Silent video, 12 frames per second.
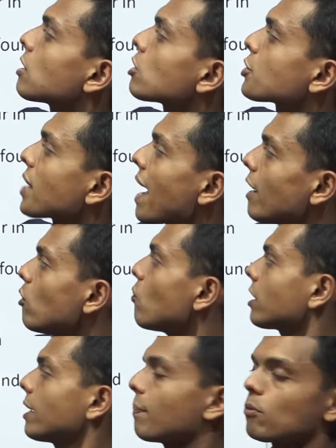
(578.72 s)
shallow
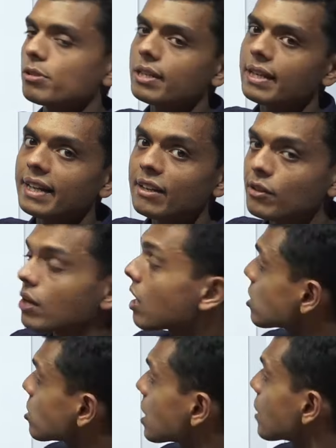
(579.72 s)
water deposit in
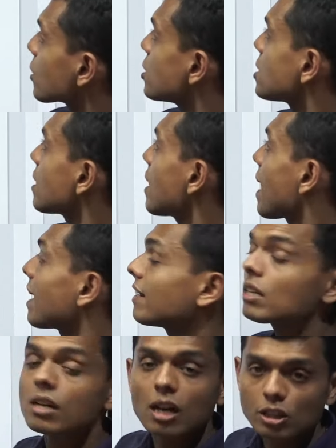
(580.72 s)
Rajasthan region and
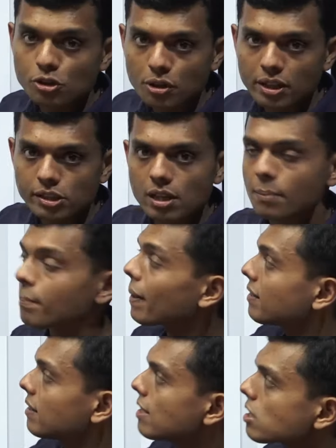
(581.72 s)
in Kutch region.
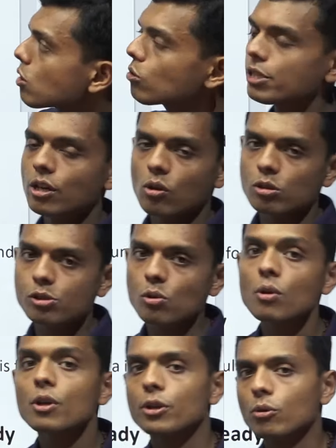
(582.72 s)
By this logic
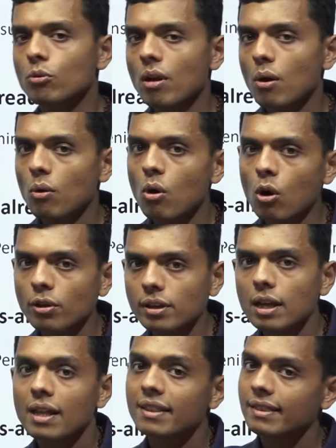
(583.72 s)
also, you could have got
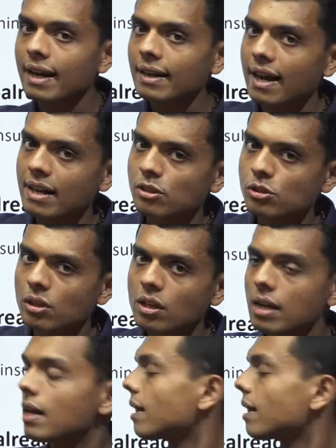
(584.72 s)
that answer.